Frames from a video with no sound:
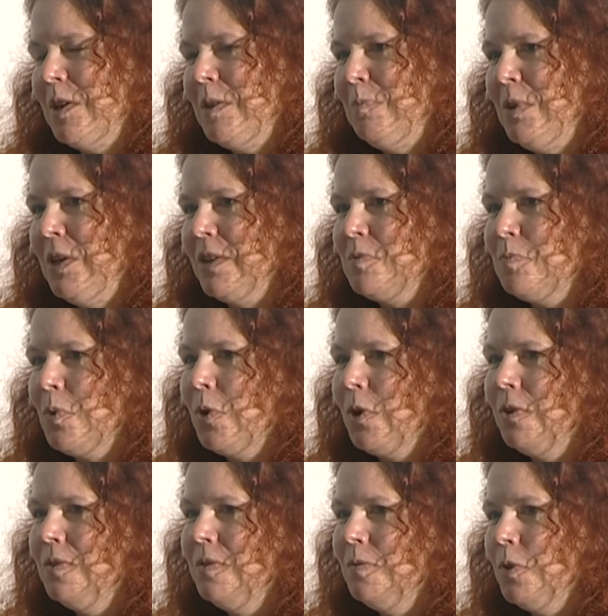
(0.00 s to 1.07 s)
can be
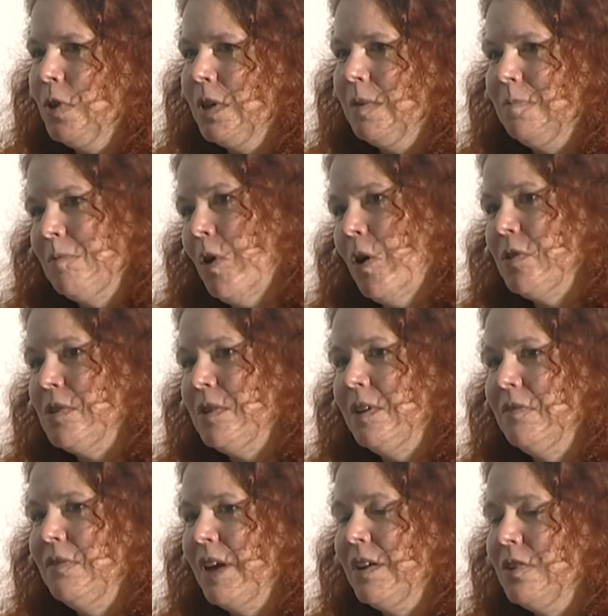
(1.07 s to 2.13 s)
explored really all to
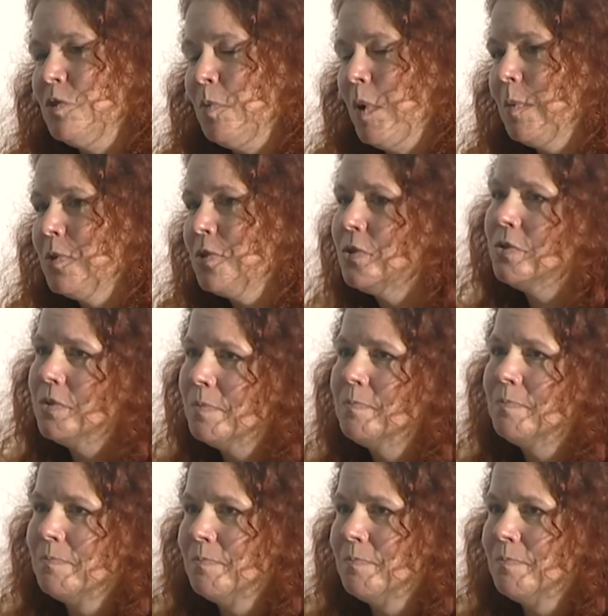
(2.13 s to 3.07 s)
the advantage of publishers.